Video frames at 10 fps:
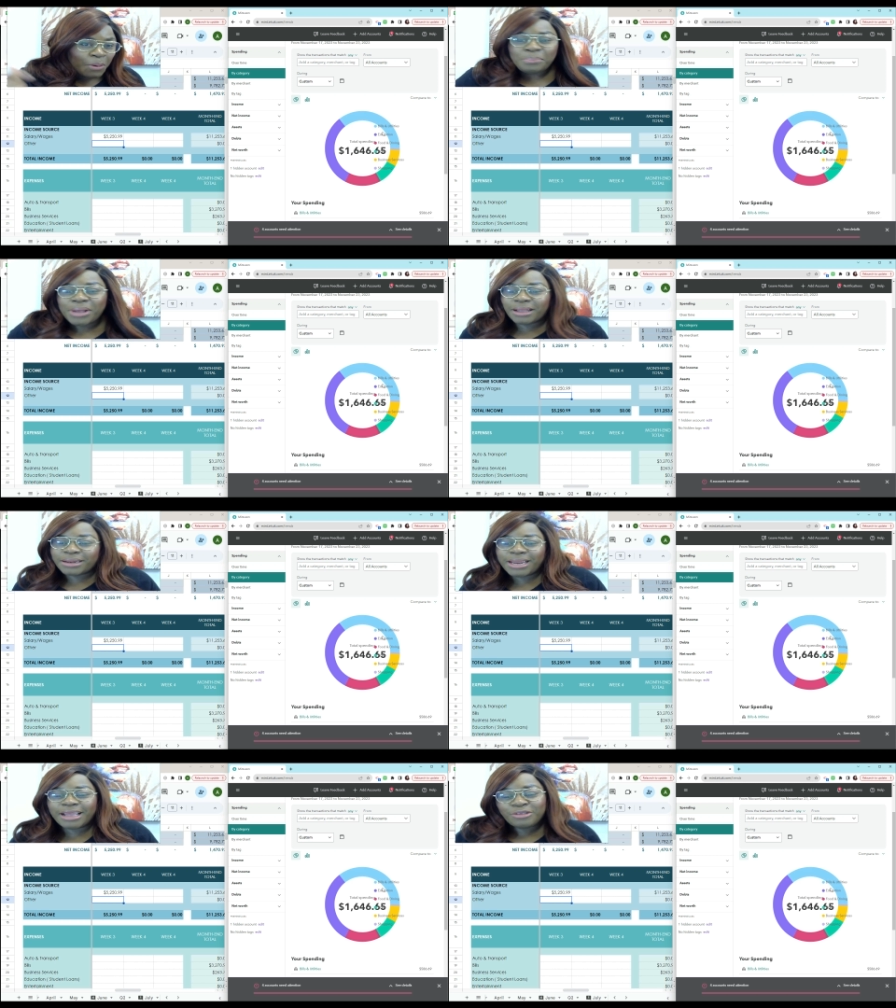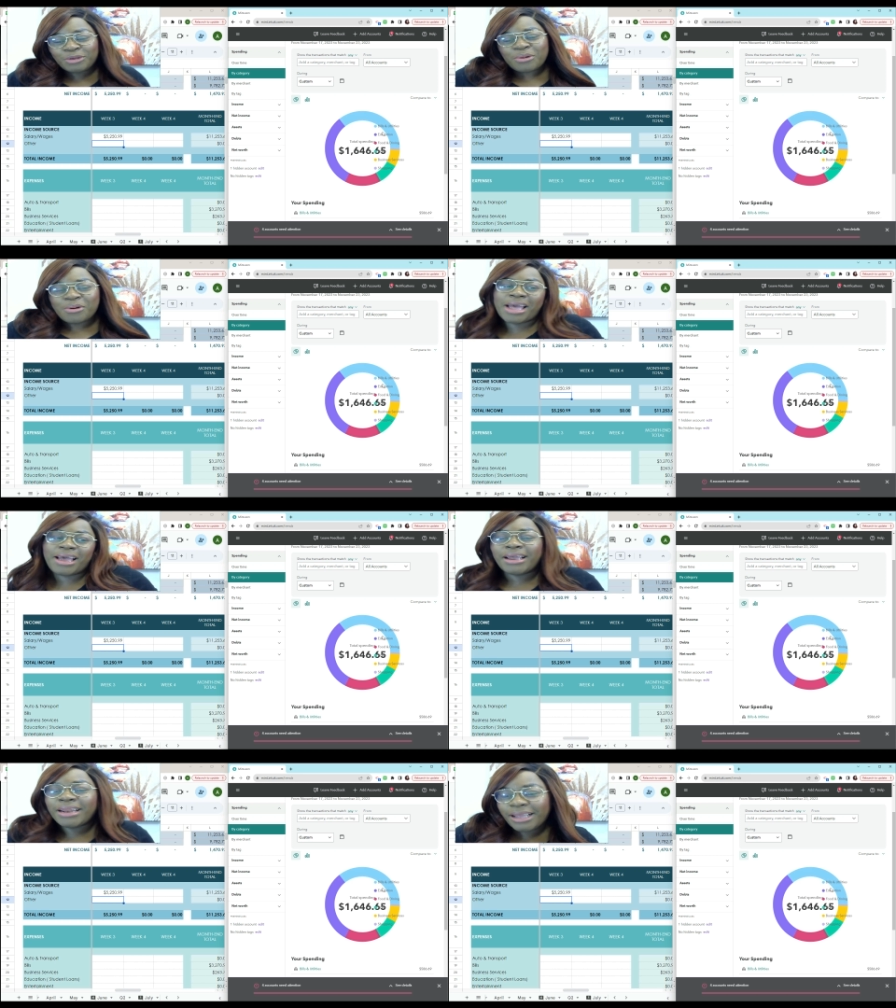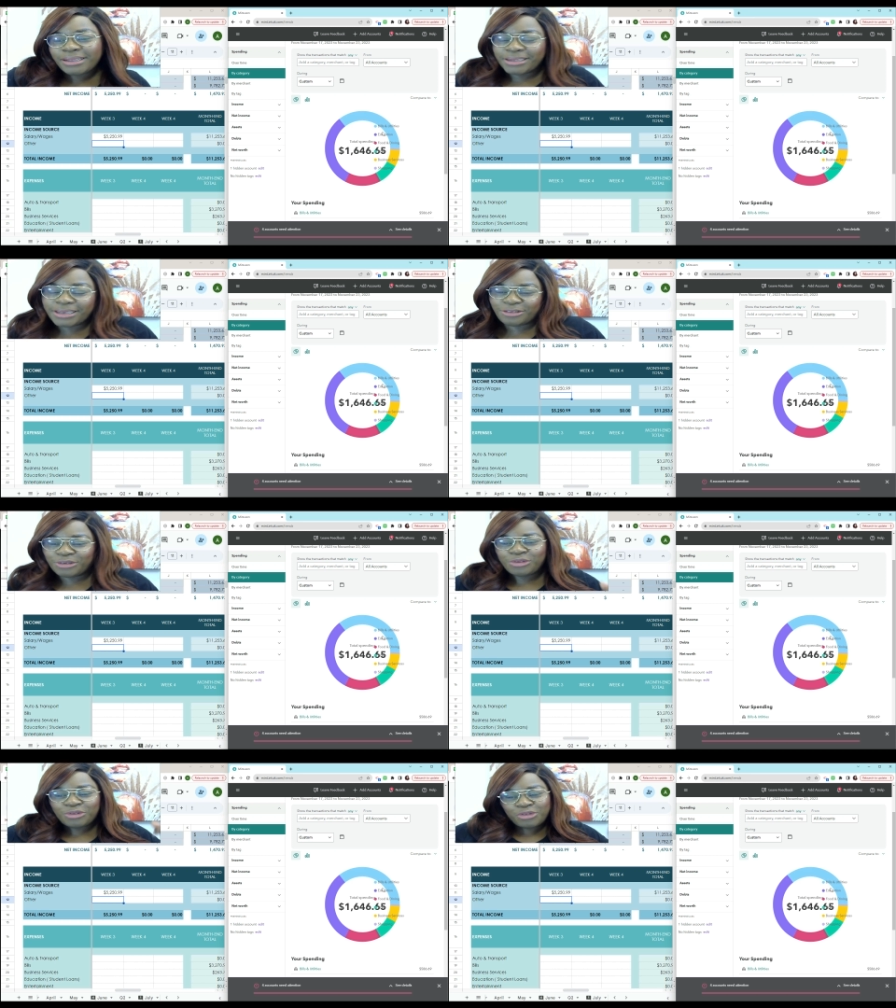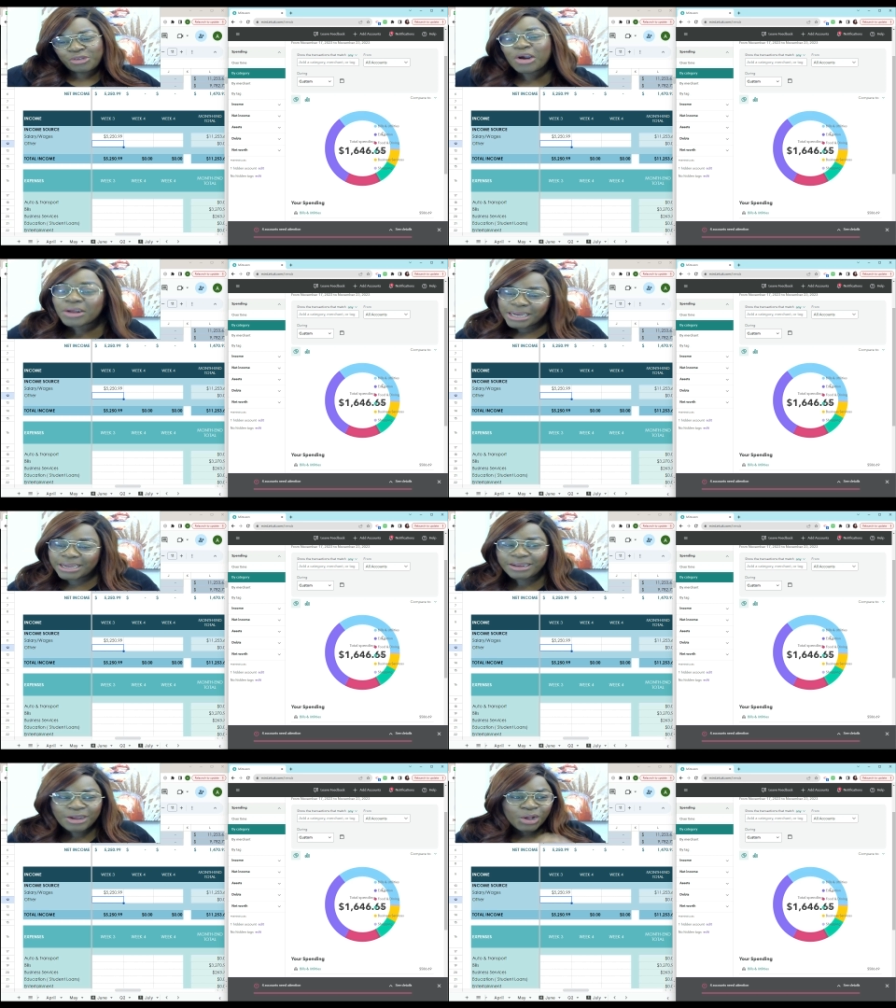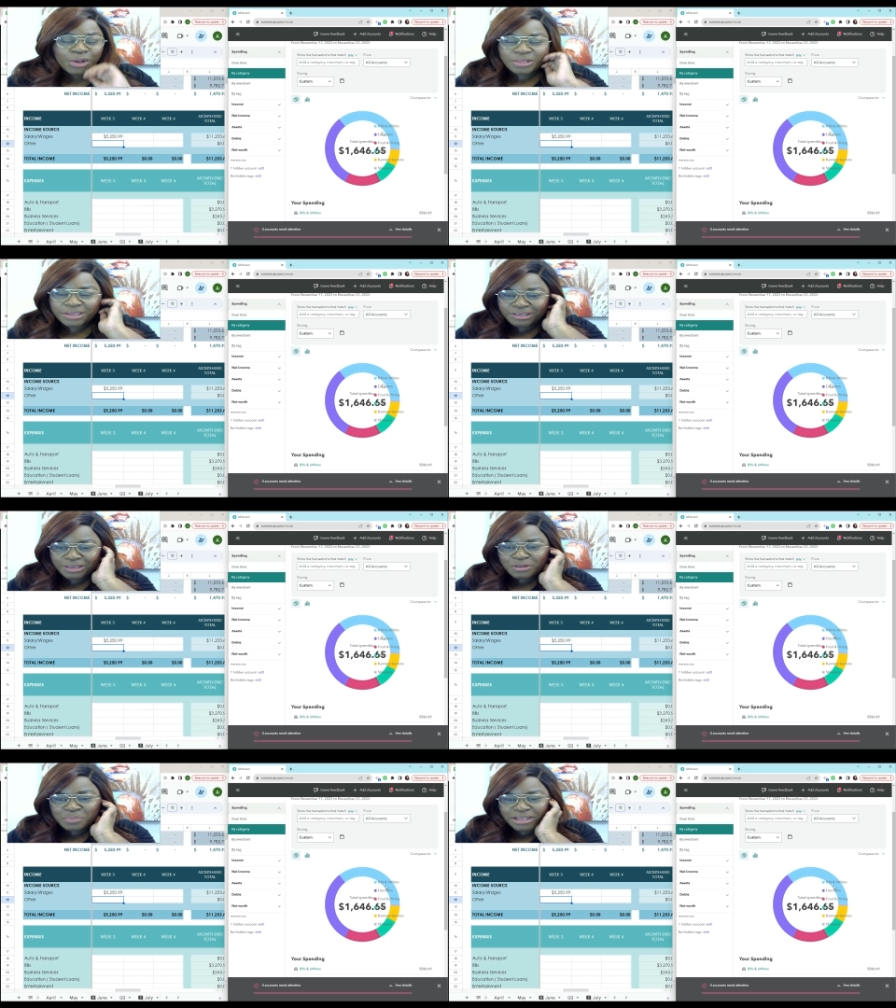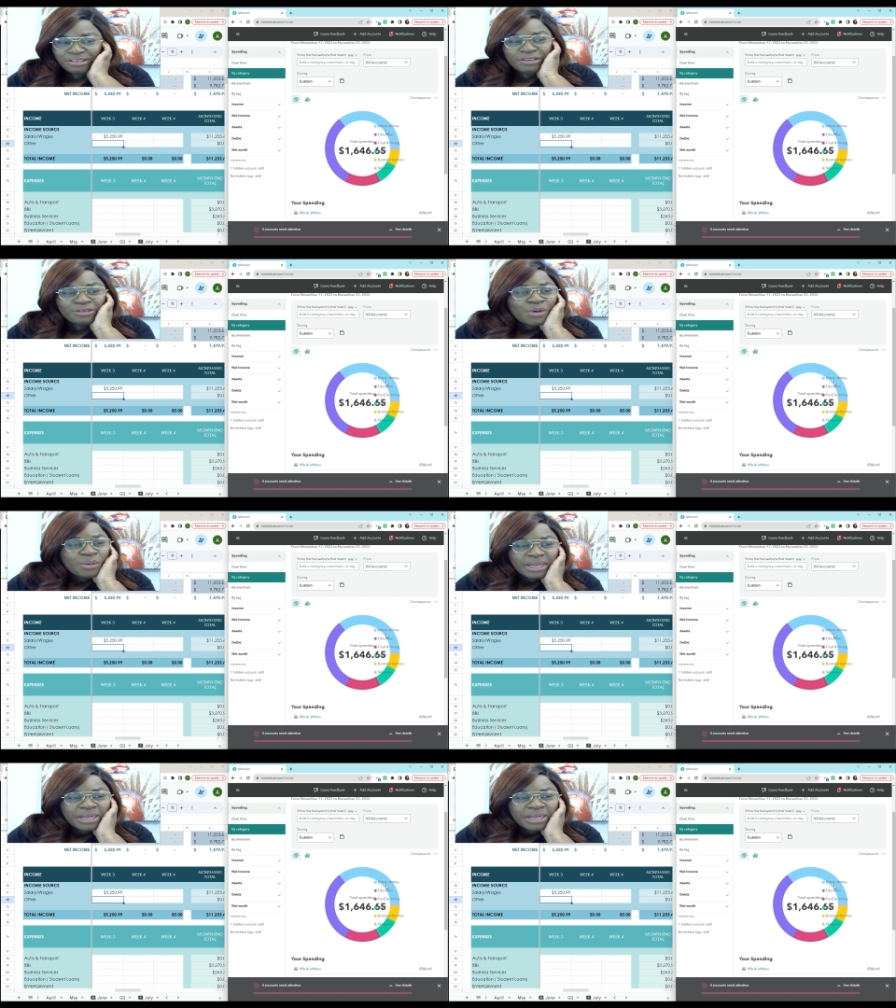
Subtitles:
But let's go ahead and get started on these expenses. Oh my